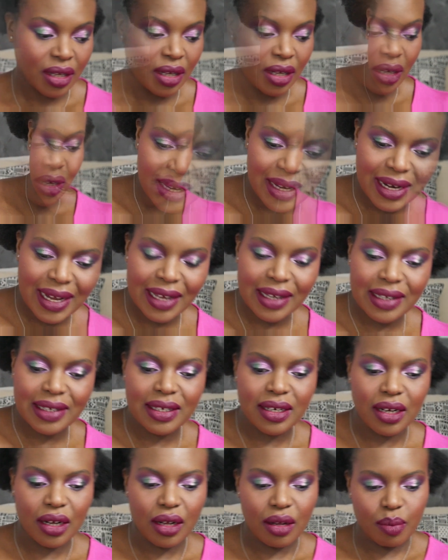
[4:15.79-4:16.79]

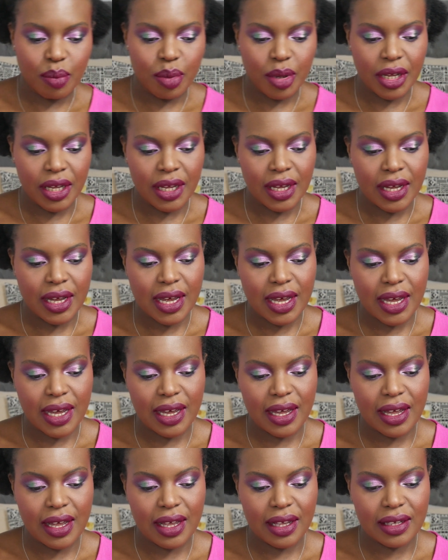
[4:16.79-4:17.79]
Next up
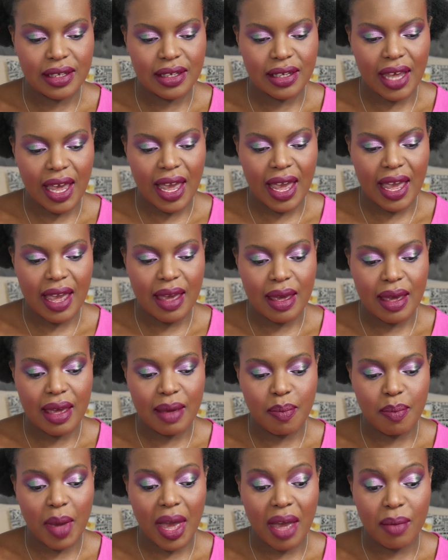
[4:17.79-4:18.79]
is a
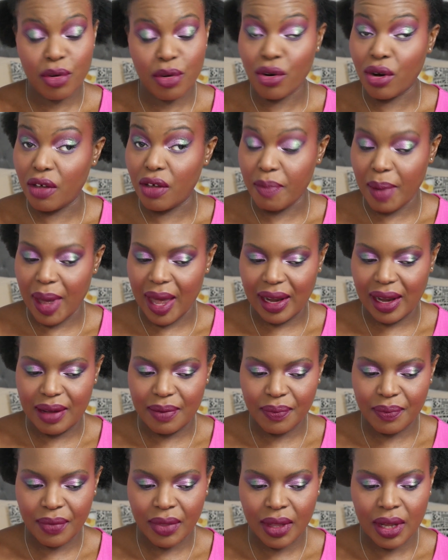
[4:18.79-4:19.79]
Pat McGrath palette,
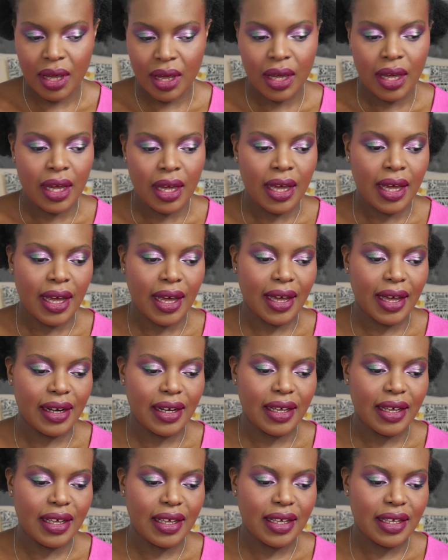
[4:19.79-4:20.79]
and
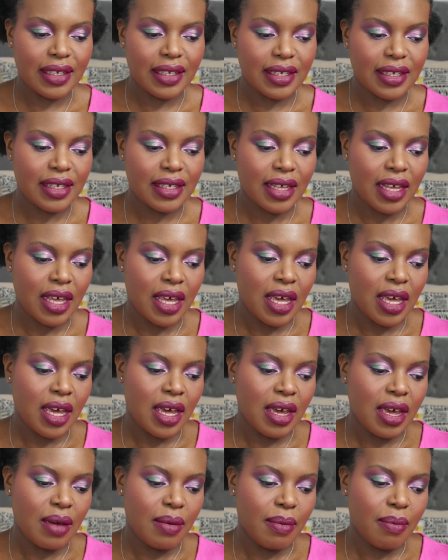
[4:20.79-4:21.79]
it is
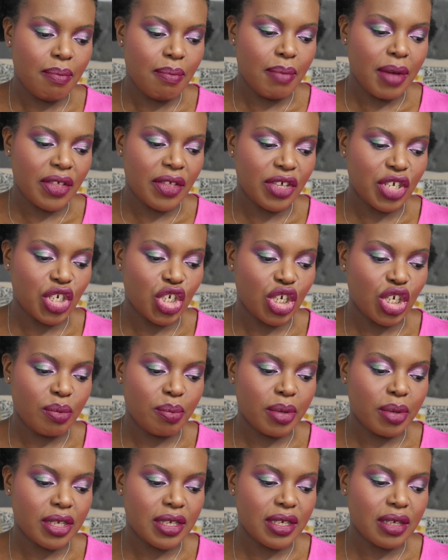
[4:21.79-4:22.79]

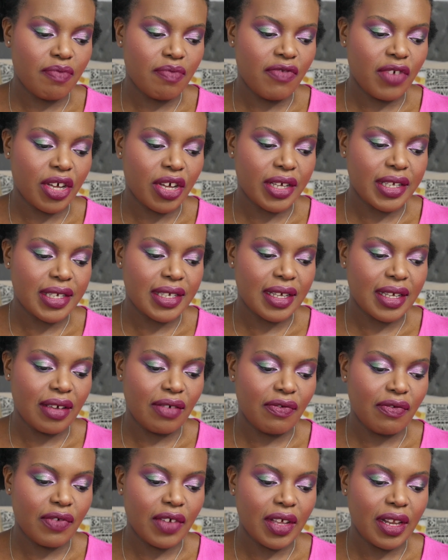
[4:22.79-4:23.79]
Mothership
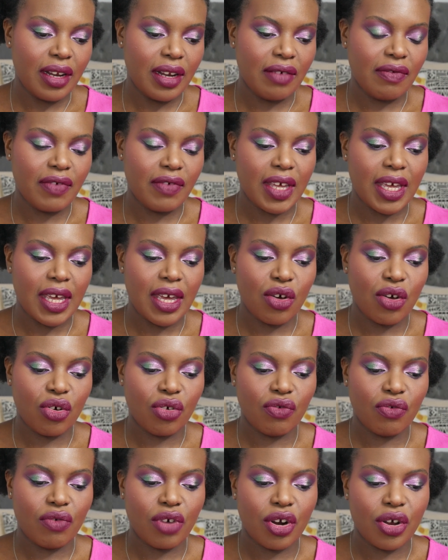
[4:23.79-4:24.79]
Subversive La Vie
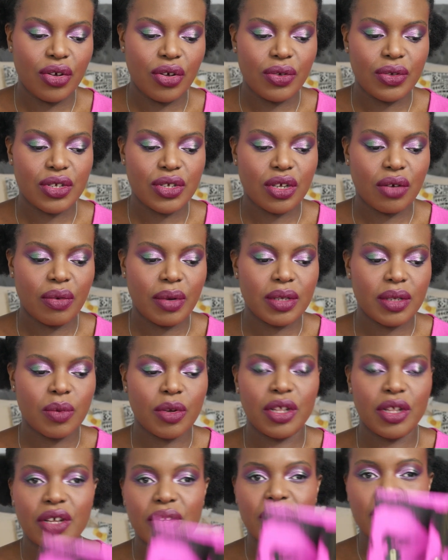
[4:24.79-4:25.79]
en Rose. So it's one
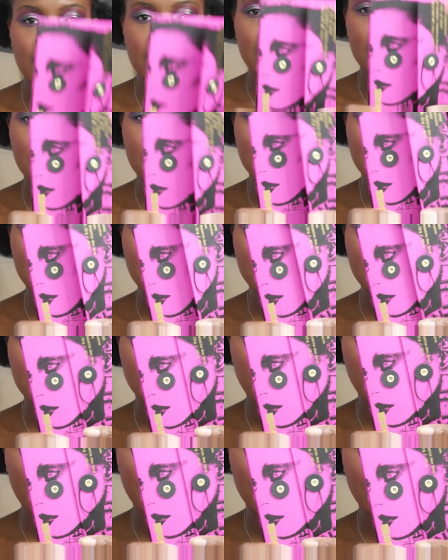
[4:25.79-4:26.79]
of those
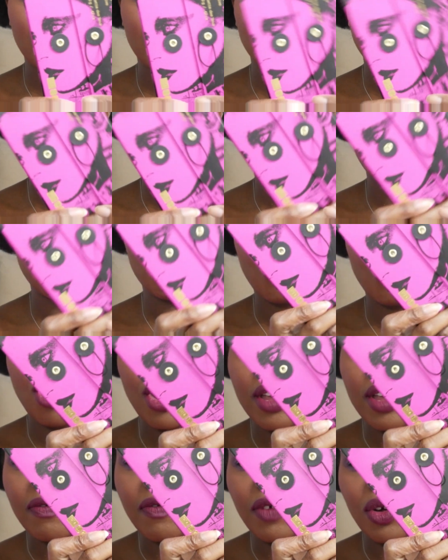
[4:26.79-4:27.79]
6-pan
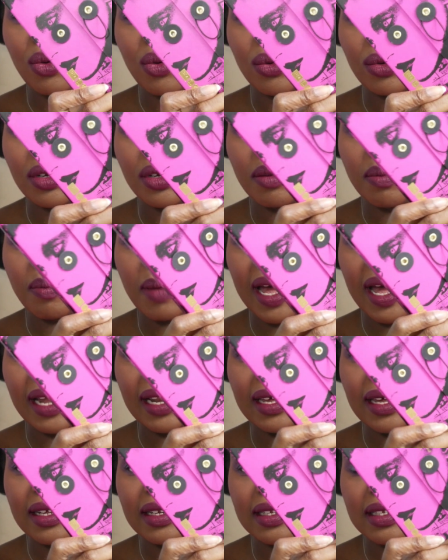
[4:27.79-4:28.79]
trifold
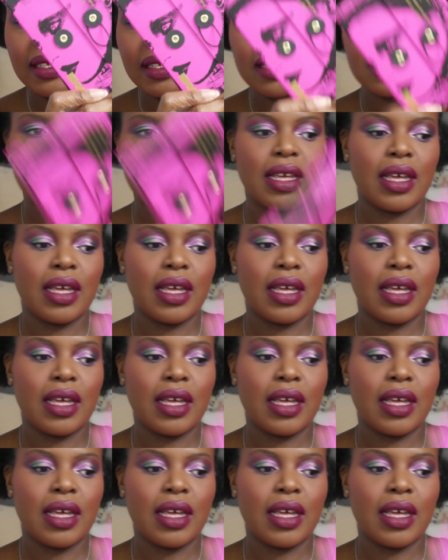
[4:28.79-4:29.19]
palettes.